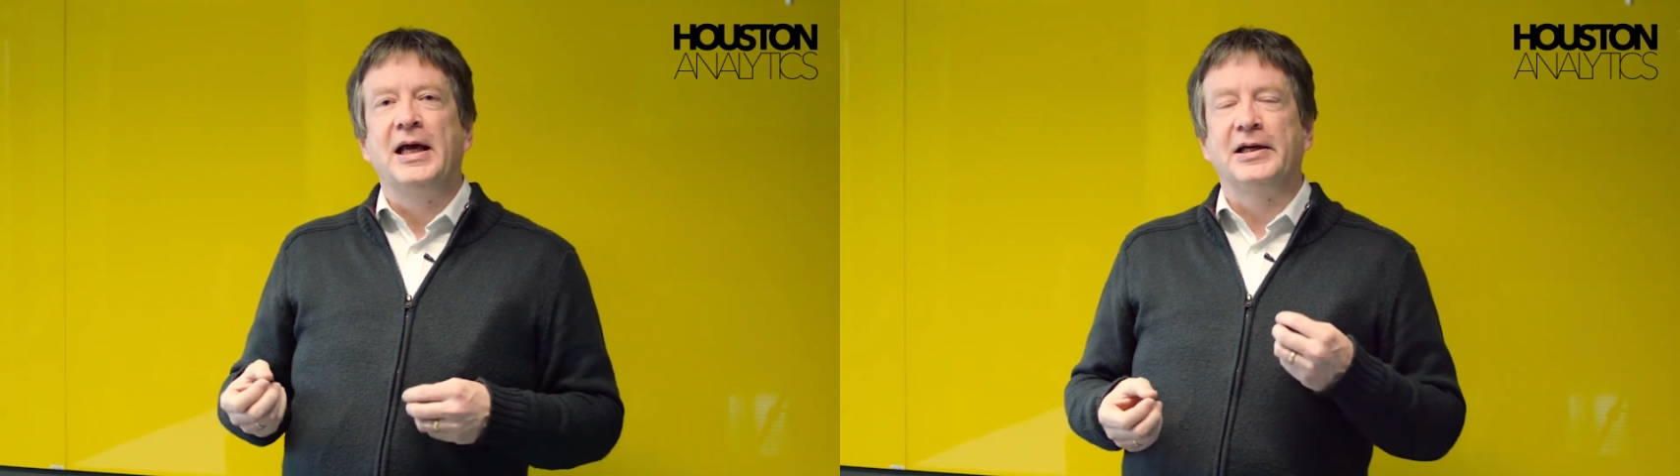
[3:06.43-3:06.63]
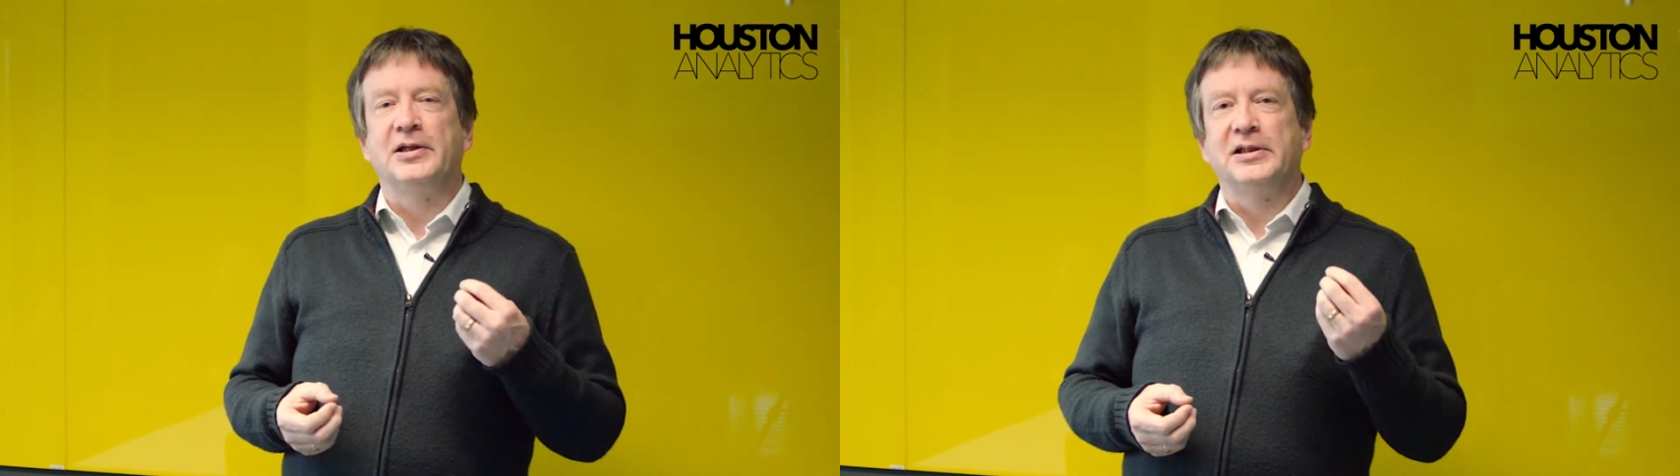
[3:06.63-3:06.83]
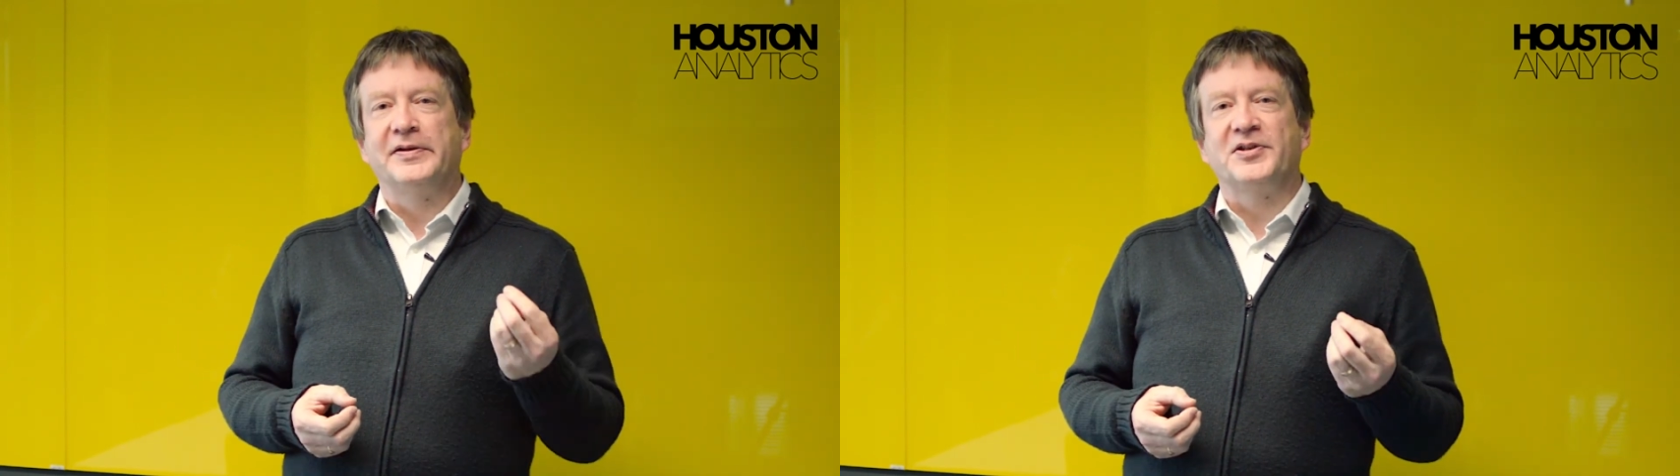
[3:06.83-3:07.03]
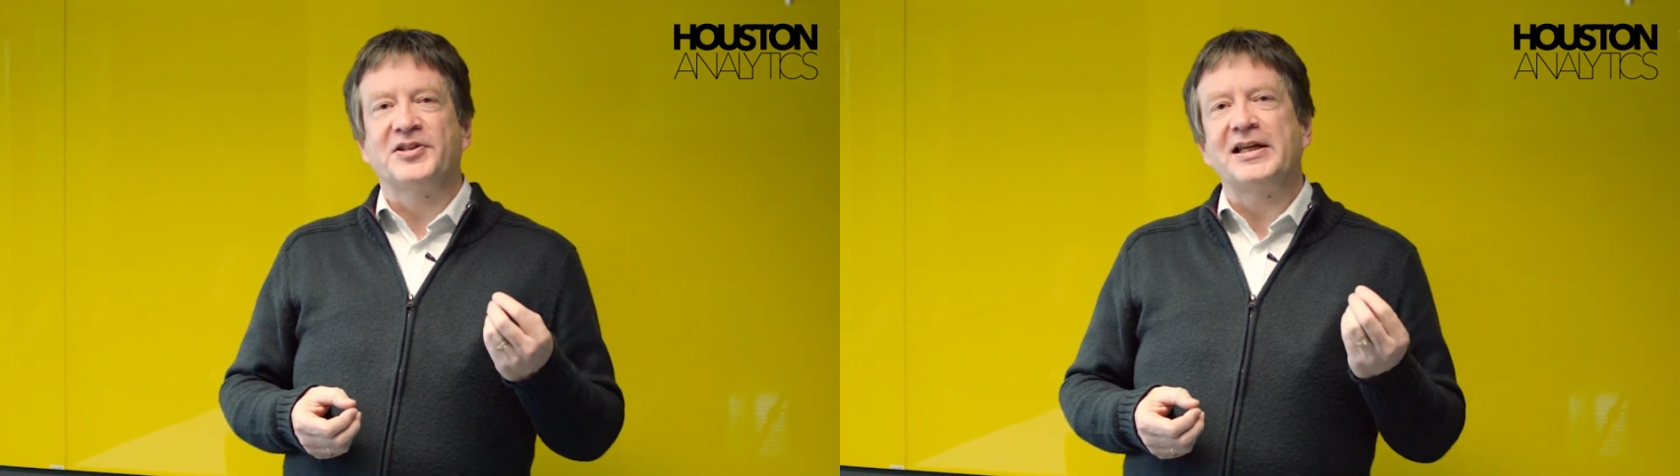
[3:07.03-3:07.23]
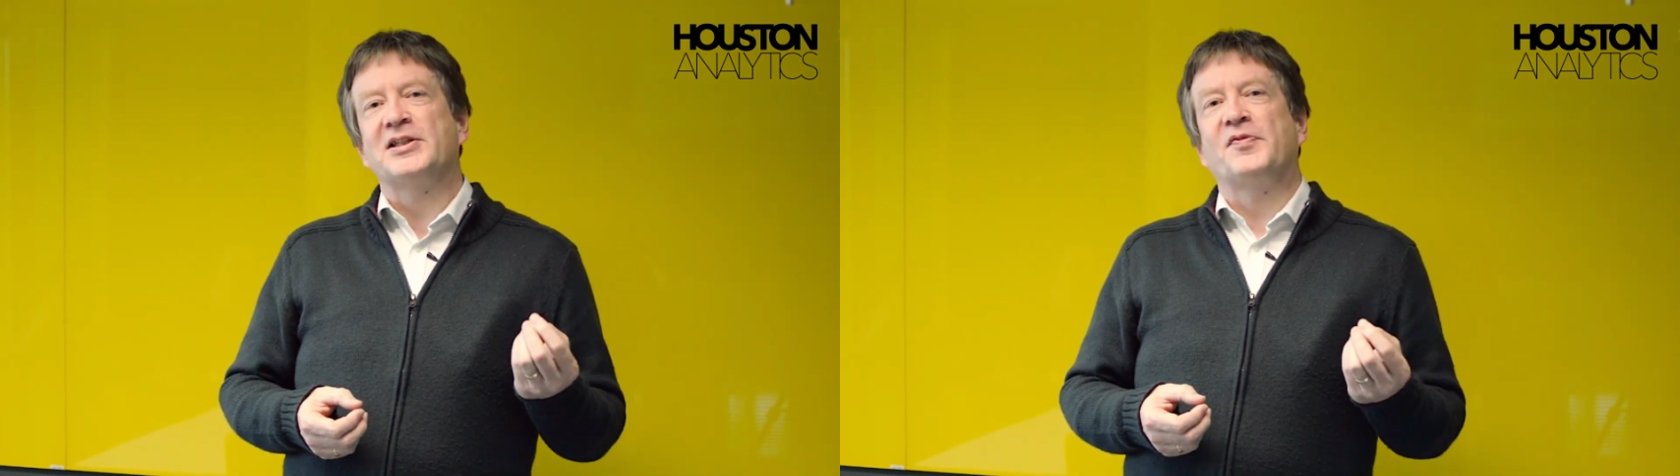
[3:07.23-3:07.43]
and deliver
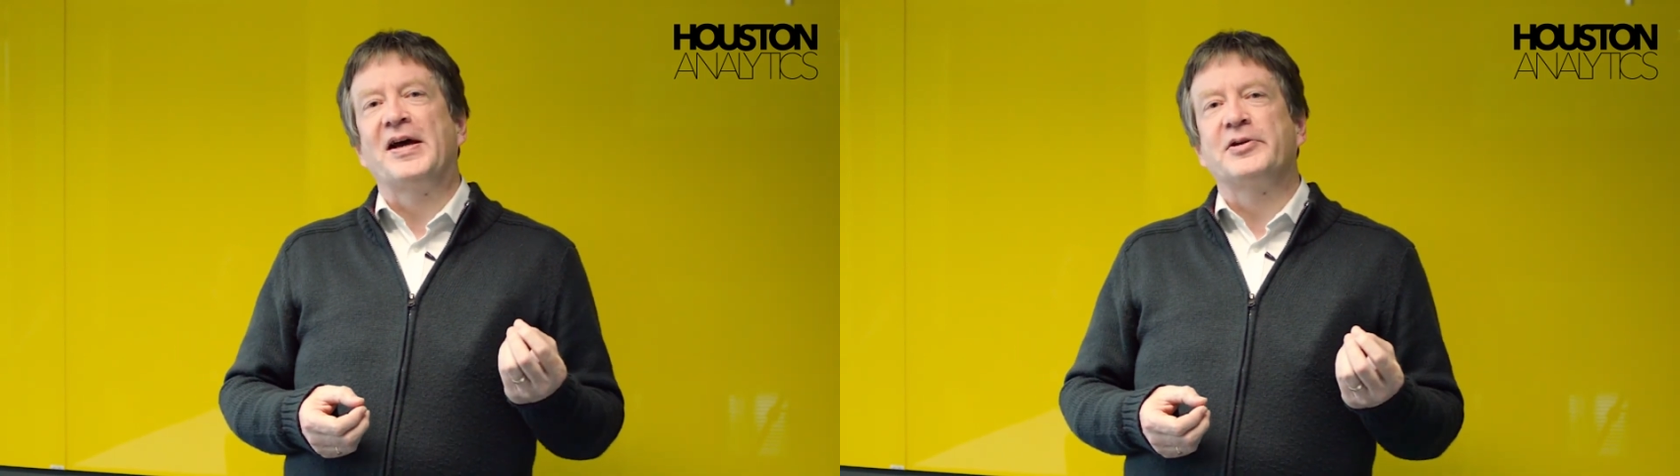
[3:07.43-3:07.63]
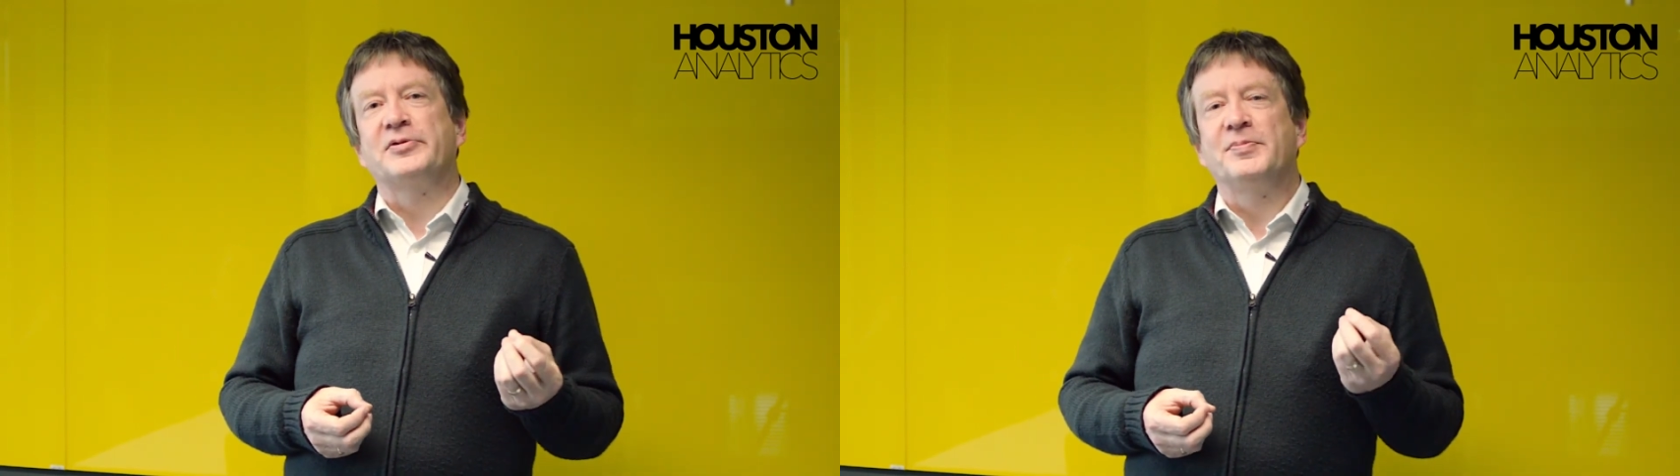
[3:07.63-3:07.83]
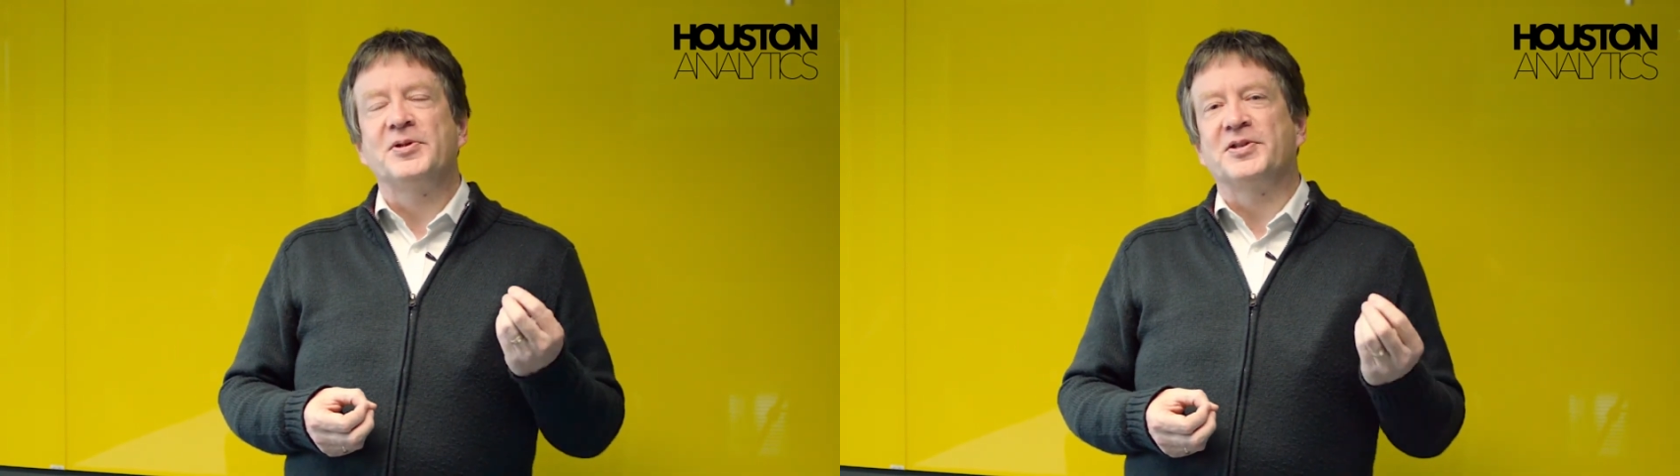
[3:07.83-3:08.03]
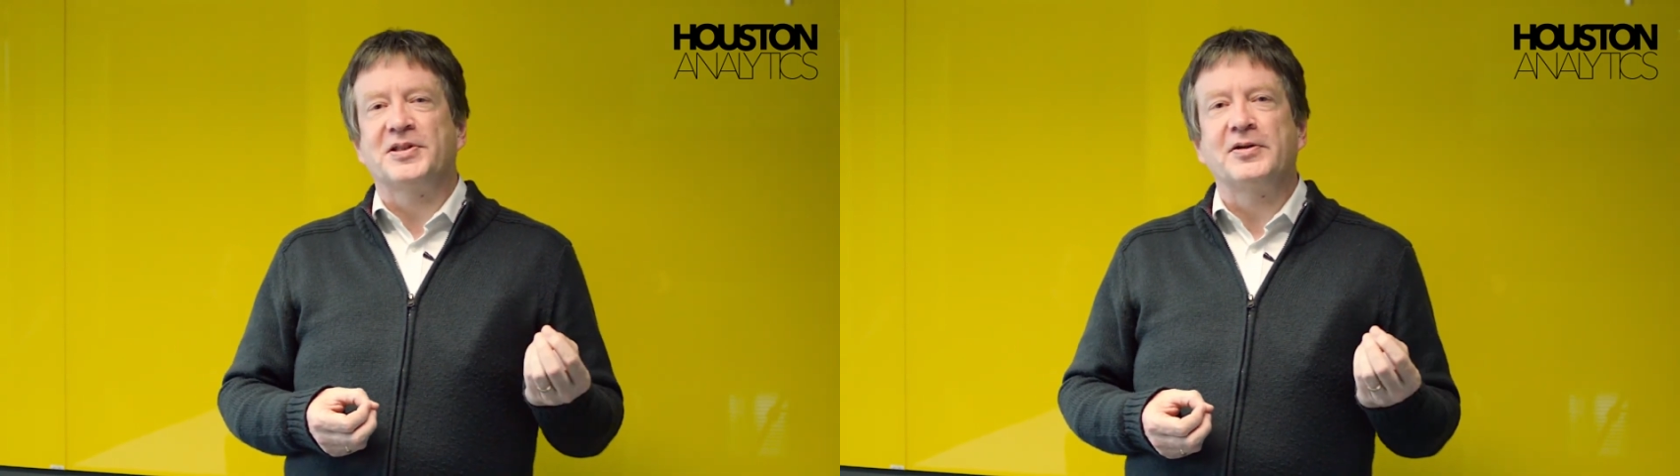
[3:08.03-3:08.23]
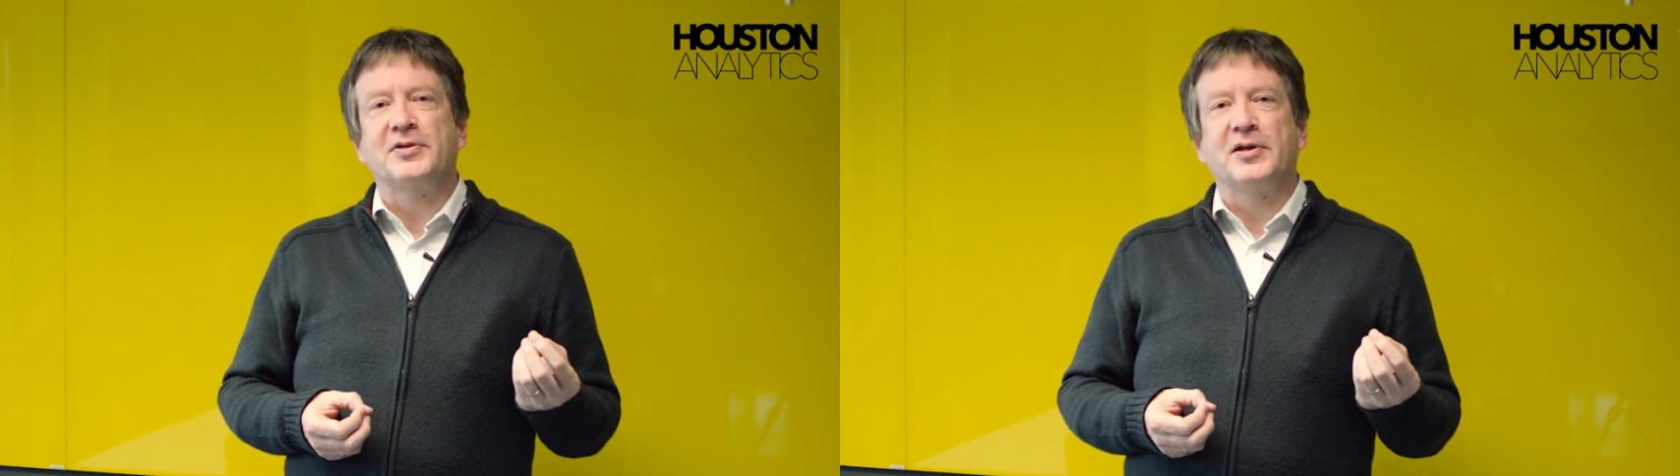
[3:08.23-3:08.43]
satisfactory
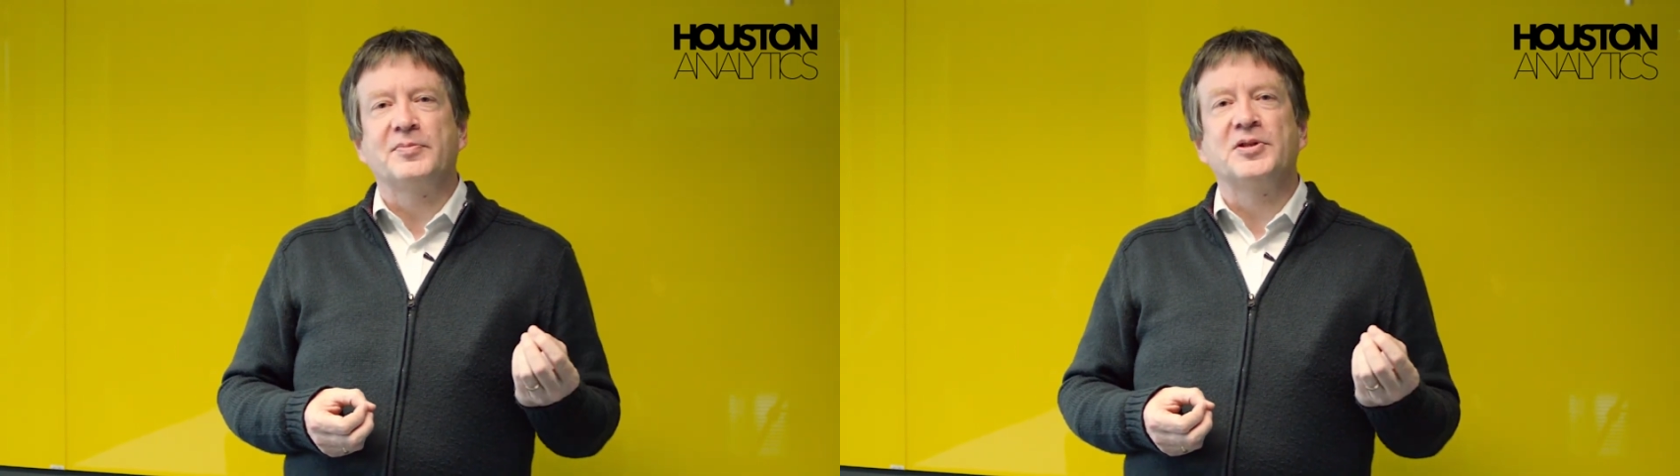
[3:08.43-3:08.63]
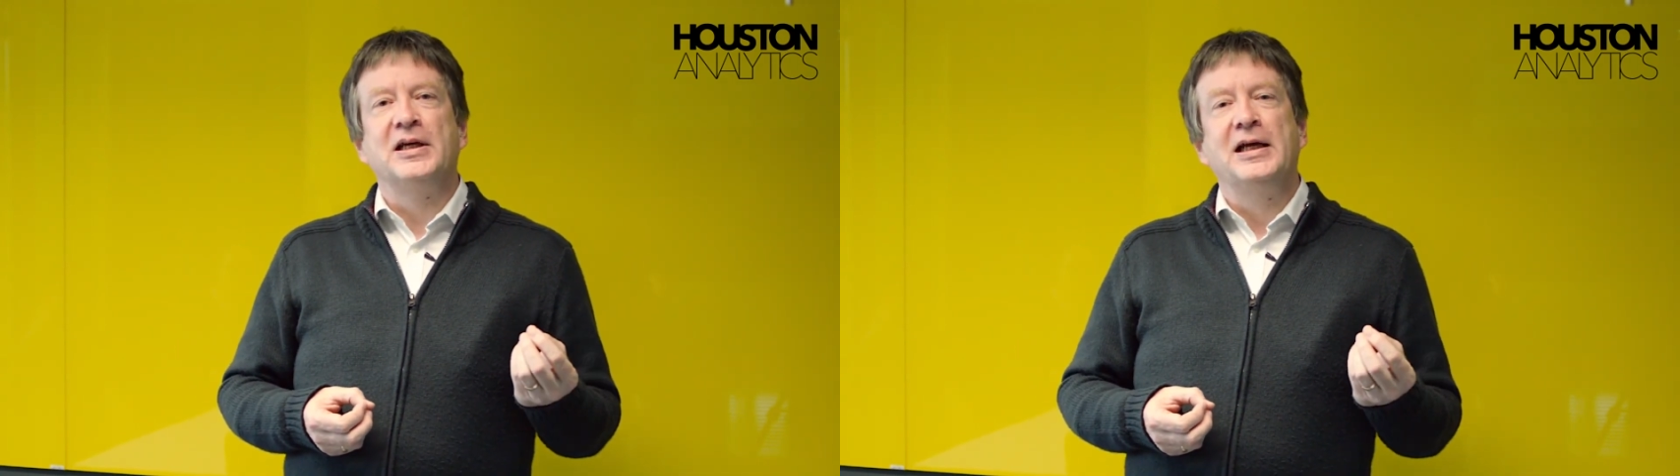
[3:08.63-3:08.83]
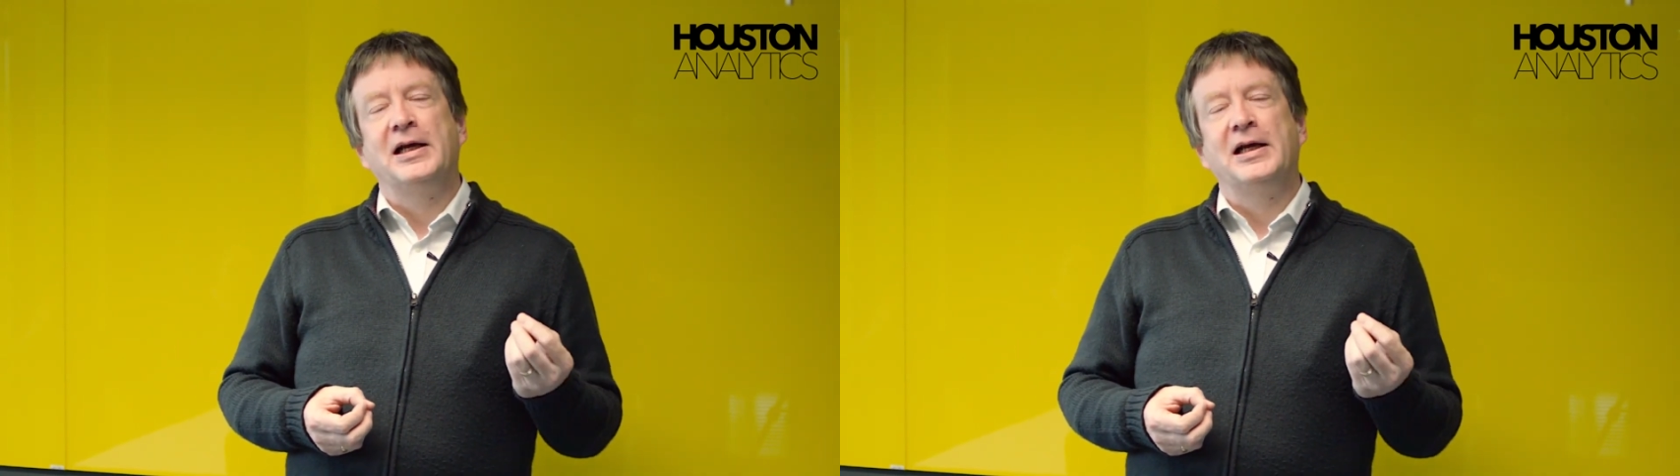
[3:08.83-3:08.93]
business outcomes